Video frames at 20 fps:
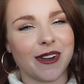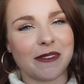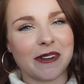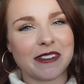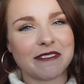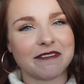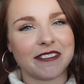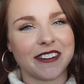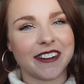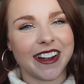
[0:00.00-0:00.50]
I
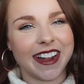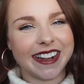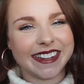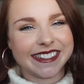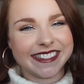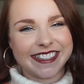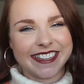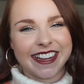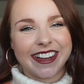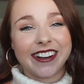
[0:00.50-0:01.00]
went for
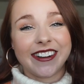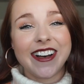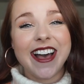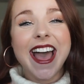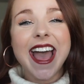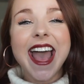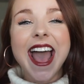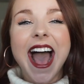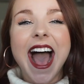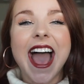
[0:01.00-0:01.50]
it. So
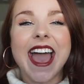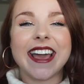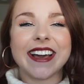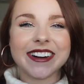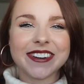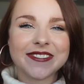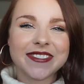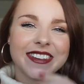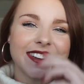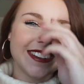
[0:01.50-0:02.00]
I
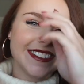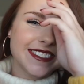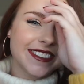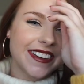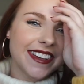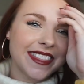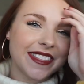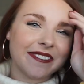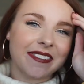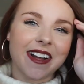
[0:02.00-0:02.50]
hope you
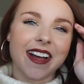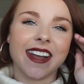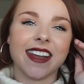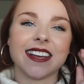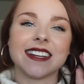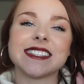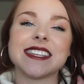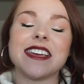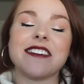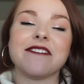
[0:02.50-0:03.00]
enjoyed the products.